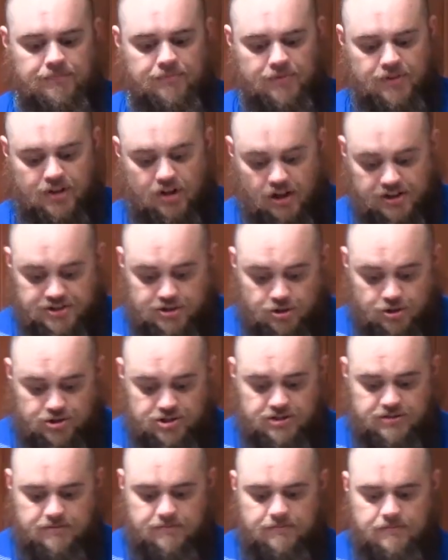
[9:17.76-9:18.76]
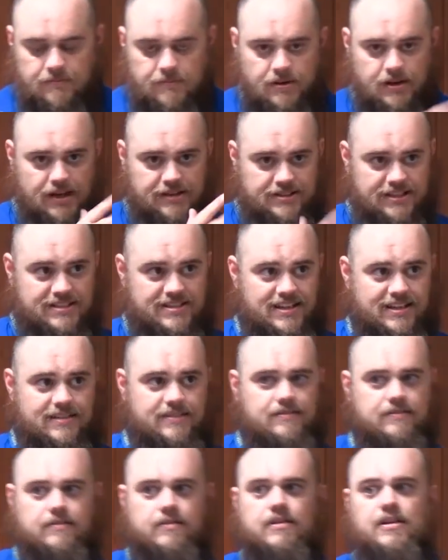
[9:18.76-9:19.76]
The Constitution, as I
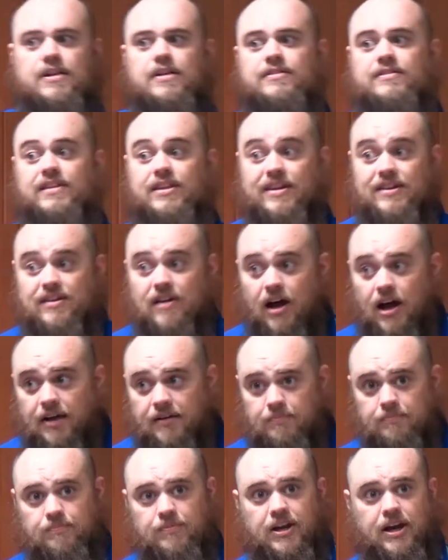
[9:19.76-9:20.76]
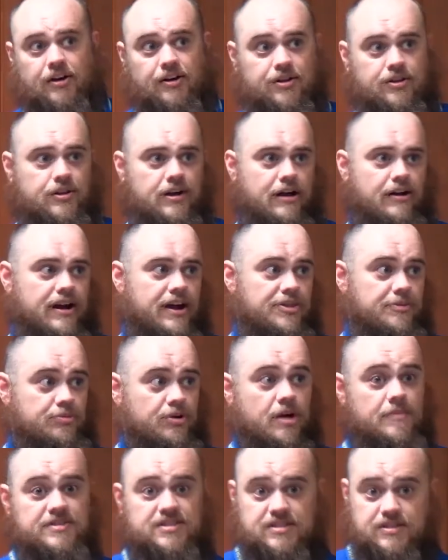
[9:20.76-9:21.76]
said, did not carry out the
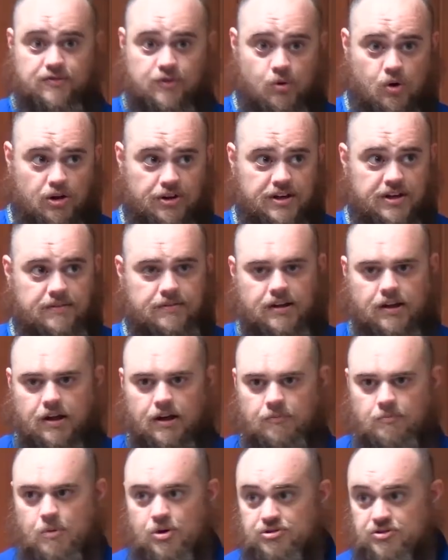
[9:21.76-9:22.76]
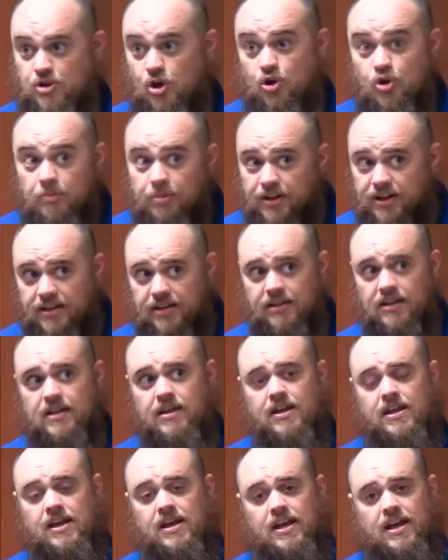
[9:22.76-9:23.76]
promises of equality, most notably,
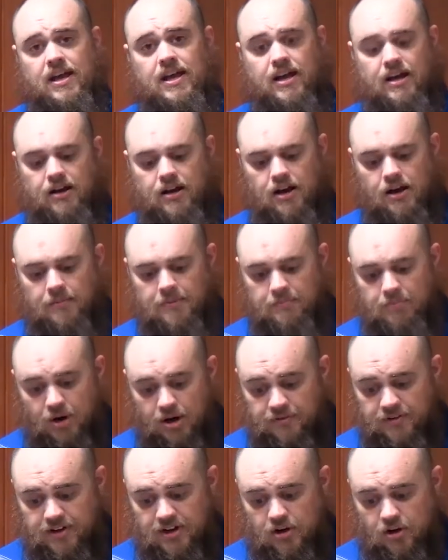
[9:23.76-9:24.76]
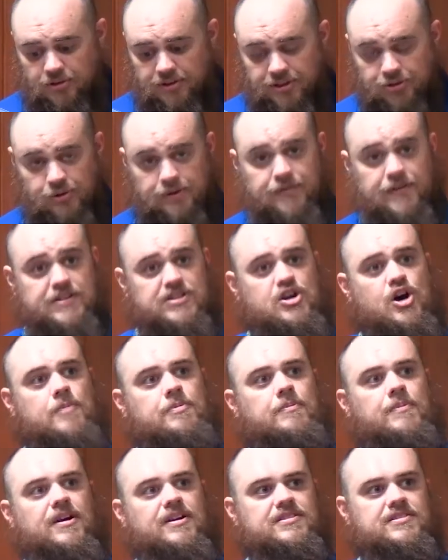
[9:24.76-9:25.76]
and part of it called the Three-Fifths
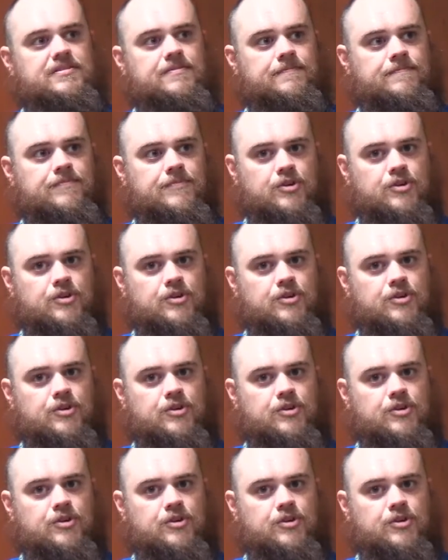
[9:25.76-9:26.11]
Compromise.